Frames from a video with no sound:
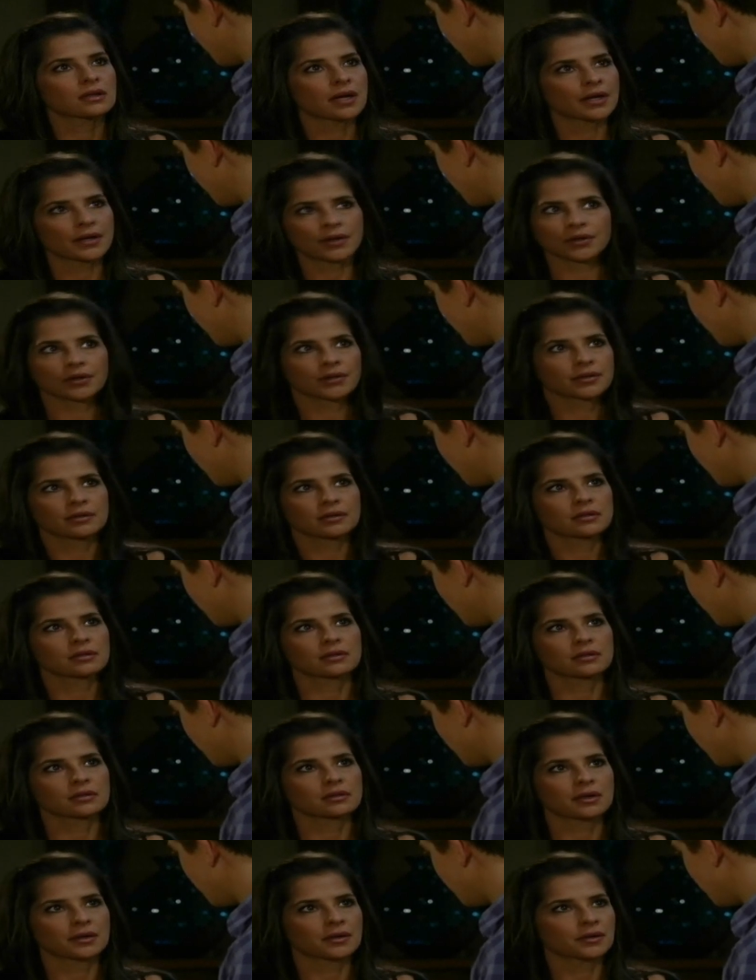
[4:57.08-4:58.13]
I heard.
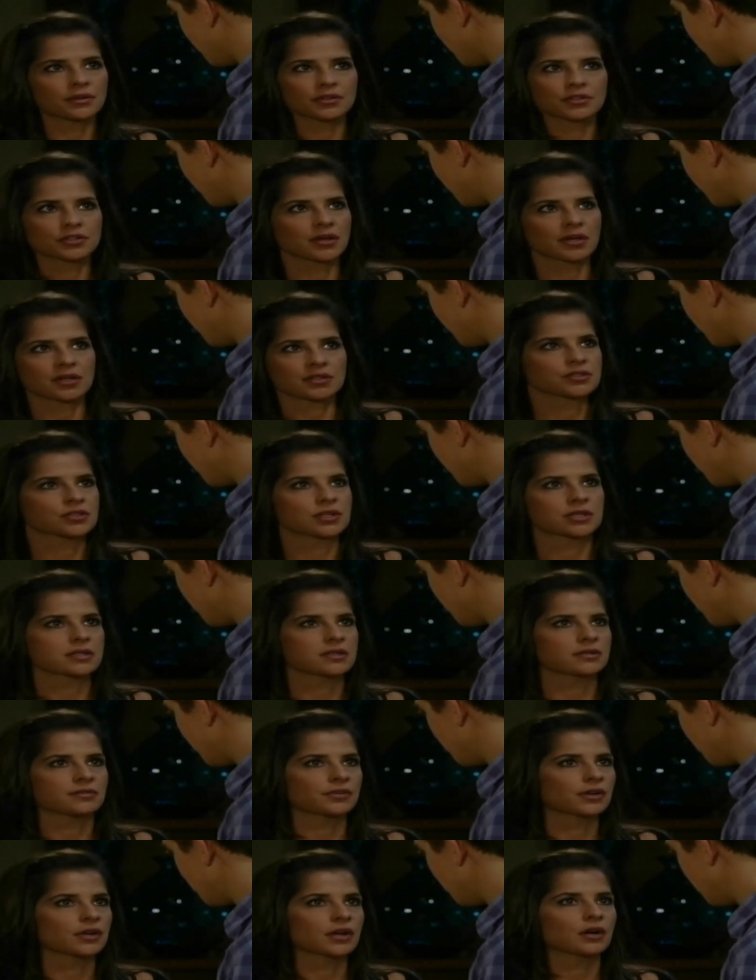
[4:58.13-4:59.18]
I heard you asked
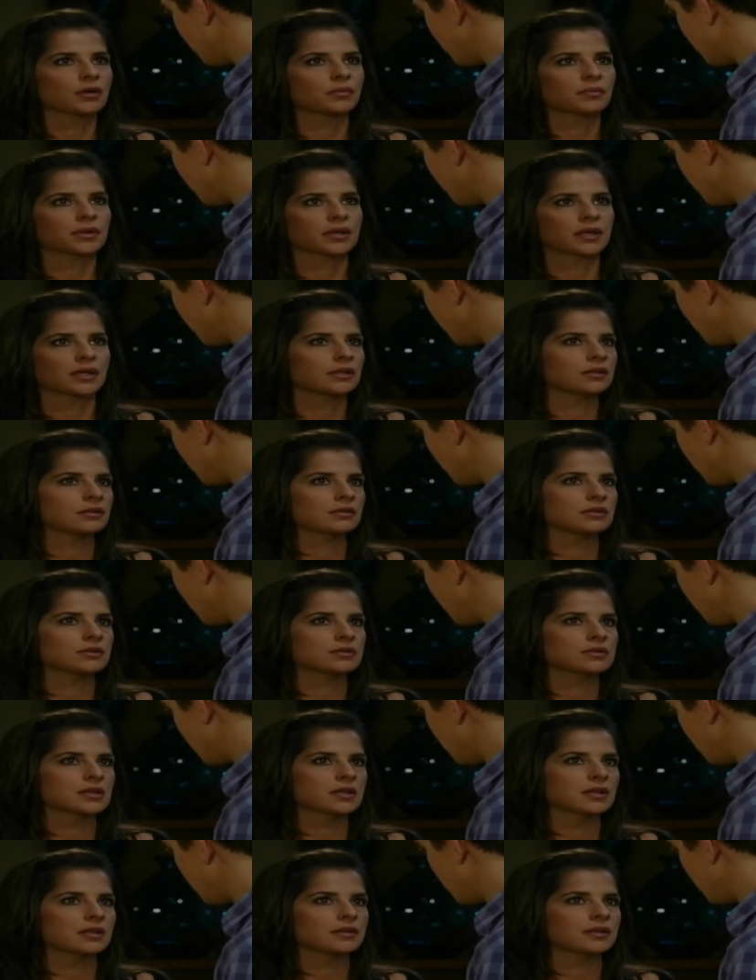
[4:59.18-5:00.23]
Jason for help, and you
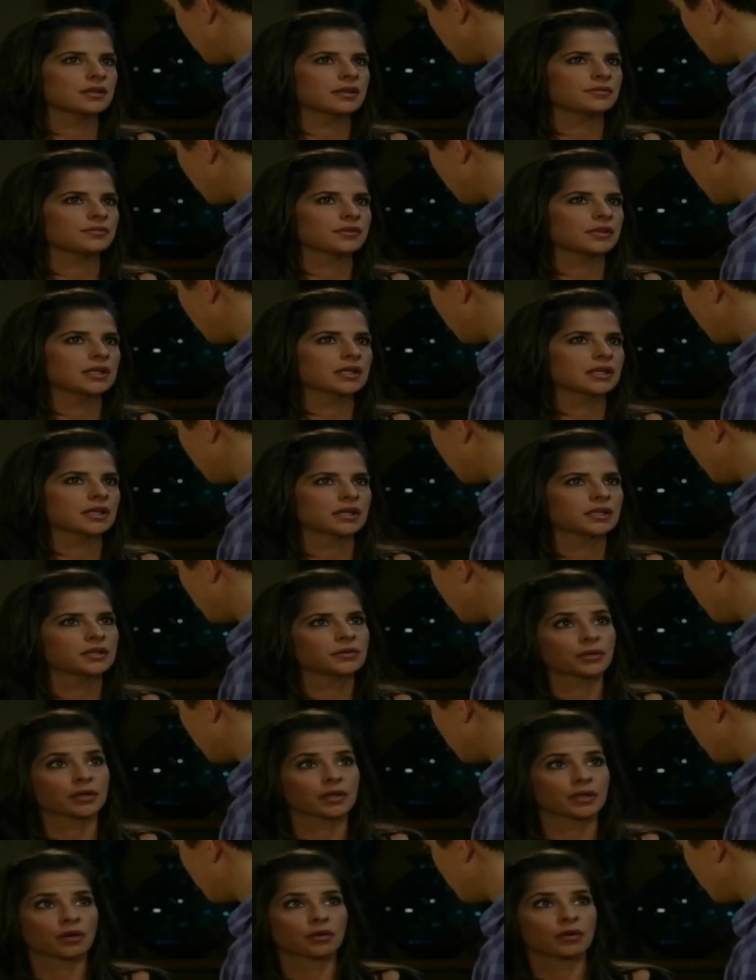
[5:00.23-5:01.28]
said that if he didn't get it, you
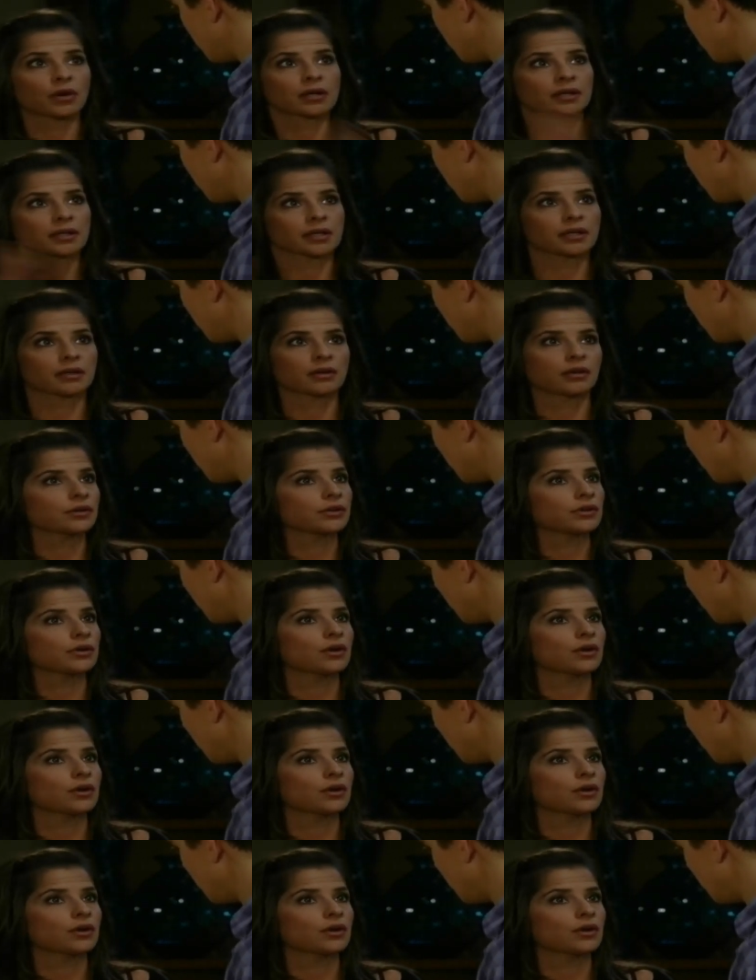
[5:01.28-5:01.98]
were going to go out and get it on